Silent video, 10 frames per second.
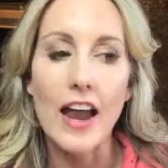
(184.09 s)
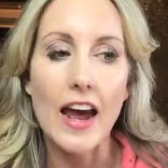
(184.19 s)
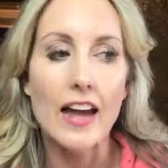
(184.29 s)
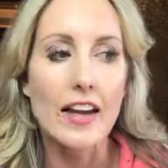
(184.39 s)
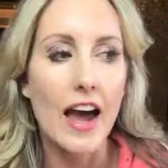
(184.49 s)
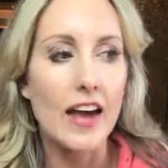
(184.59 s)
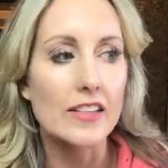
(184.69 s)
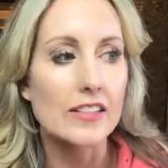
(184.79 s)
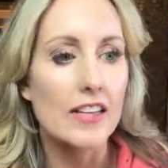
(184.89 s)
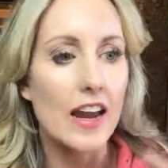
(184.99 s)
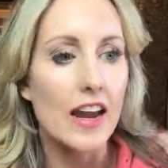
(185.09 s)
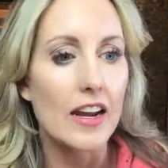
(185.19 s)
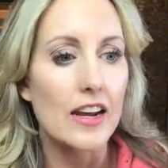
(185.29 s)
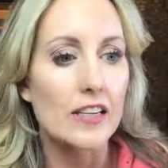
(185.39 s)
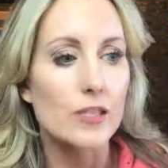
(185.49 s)
And as
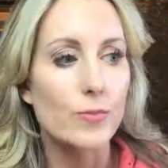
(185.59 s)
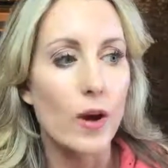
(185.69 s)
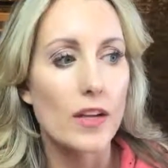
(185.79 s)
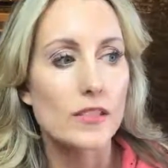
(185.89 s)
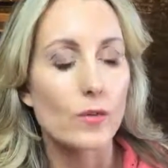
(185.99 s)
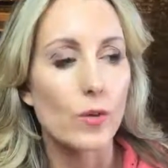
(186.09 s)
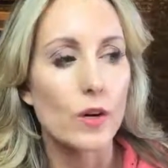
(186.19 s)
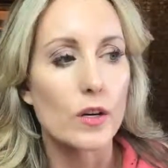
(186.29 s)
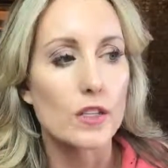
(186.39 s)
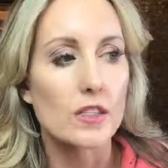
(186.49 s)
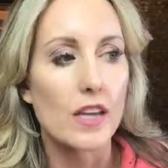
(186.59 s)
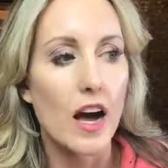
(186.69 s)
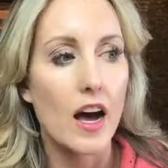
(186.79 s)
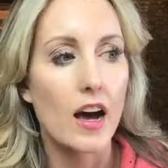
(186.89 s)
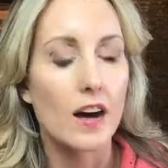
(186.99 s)
they expressed words
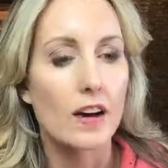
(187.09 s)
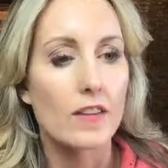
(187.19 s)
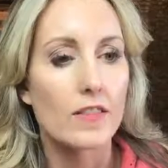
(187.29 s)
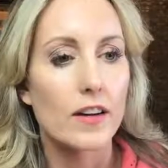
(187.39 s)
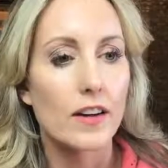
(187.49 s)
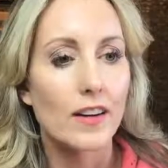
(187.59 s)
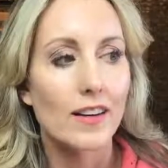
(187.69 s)
of